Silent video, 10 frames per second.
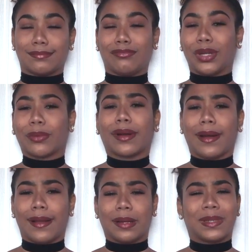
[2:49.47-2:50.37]
we were
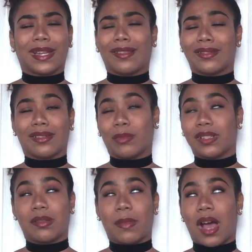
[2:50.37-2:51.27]
gonna end up together some way,
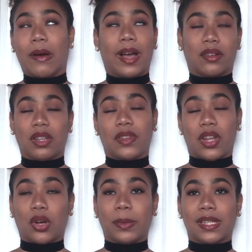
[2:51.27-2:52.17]
somehow. I don't even
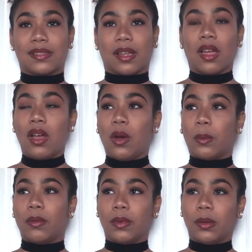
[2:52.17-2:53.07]
know, because like
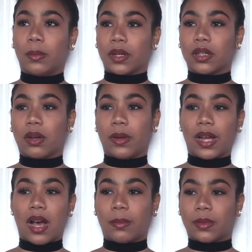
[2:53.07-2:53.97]
when we weren't going
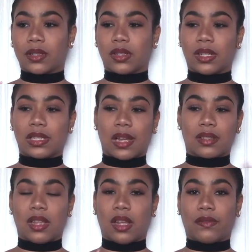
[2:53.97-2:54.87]
out, we were still like
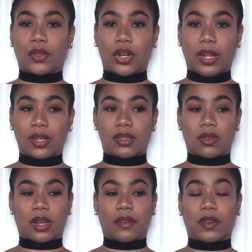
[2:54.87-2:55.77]
texting and flirting and still
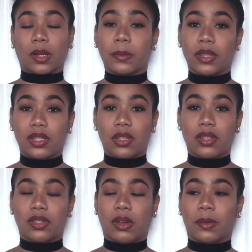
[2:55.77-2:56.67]
kind of fucking with each other.
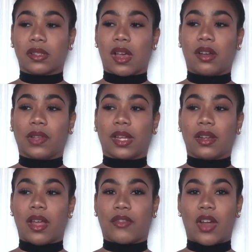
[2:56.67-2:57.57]
So it was kind of like a
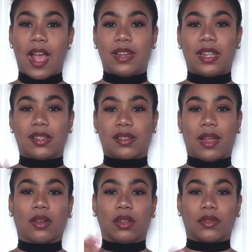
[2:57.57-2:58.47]
never ending
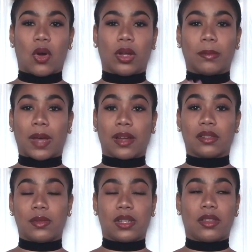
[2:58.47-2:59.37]
cycle of going back
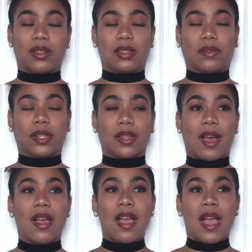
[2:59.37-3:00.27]
to each other and stuff like
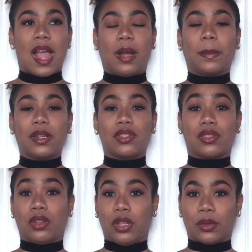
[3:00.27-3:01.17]
that. And everybody just
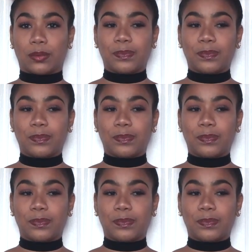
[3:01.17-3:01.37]
knew.